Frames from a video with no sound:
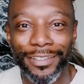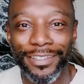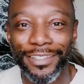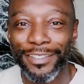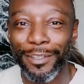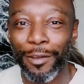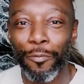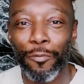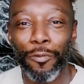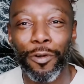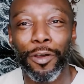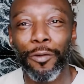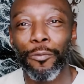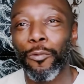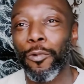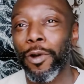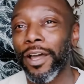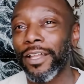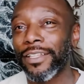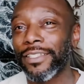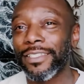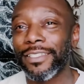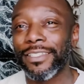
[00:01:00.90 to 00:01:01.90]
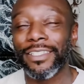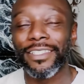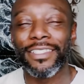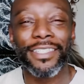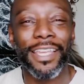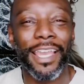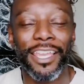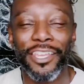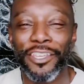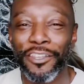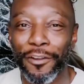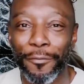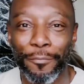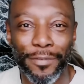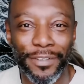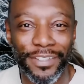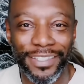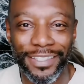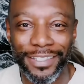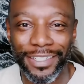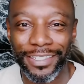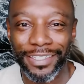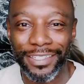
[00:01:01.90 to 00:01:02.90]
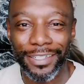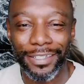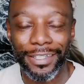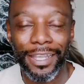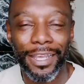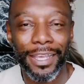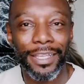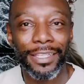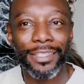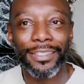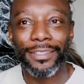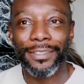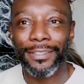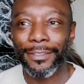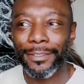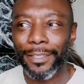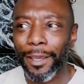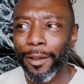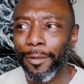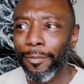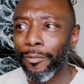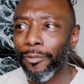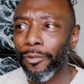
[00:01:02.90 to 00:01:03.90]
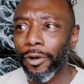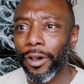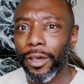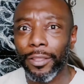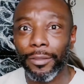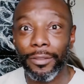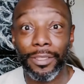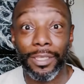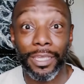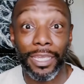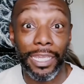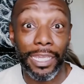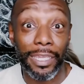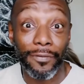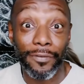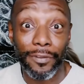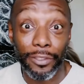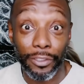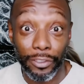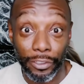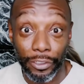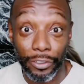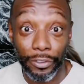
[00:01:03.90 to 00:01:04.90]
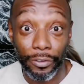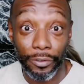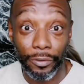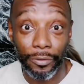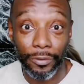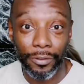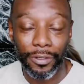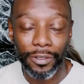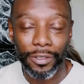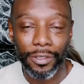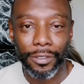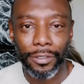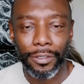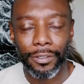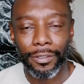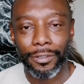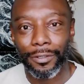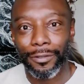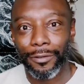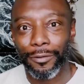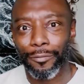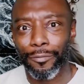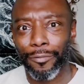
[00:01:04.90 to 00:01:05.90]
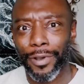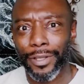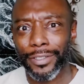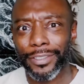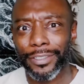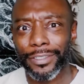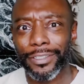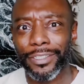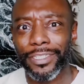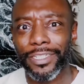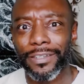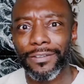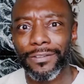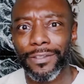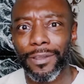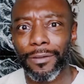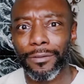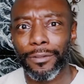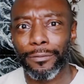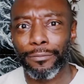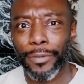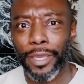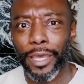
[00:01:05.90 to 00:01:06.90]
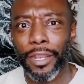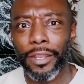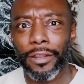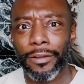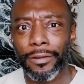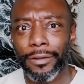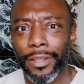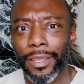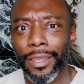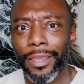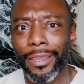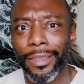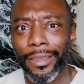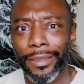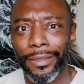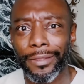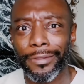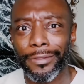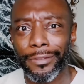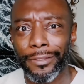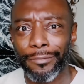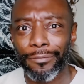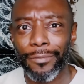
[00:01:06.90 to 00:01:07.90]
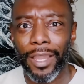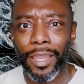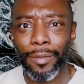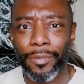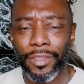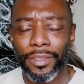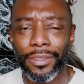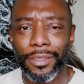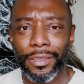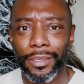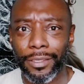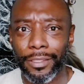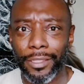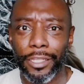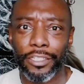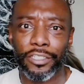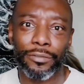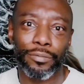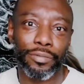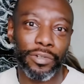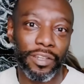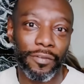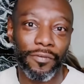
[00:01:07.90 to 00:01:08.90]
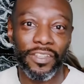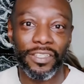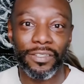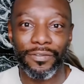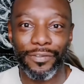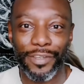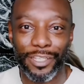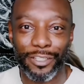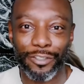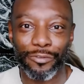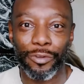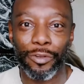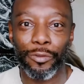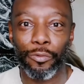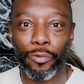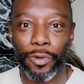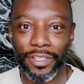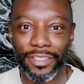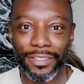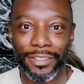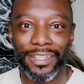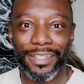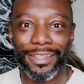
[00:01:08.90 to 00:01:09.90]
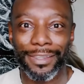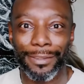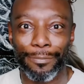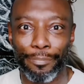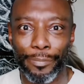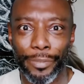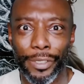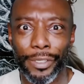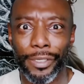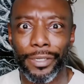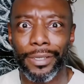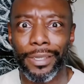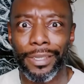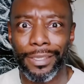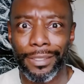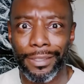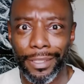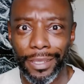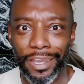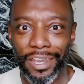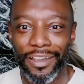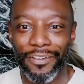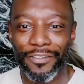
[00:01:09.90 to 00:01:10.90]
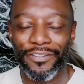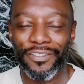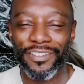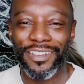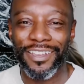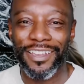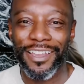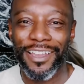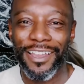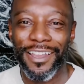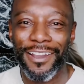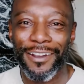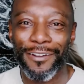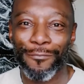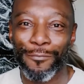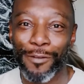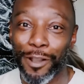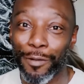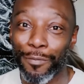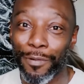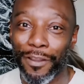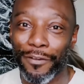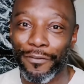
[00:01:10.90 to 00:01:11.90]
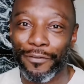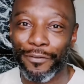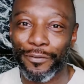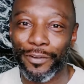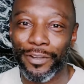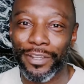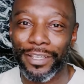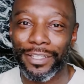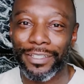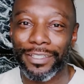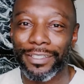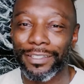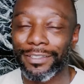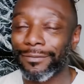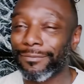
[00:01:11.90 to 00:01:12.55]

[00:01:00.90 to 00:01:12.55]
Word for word: someone wants to take your position, someone, even you, wants to achieve something better, and you might be thinking that your previous victory wasn't big enough. Well, my friend,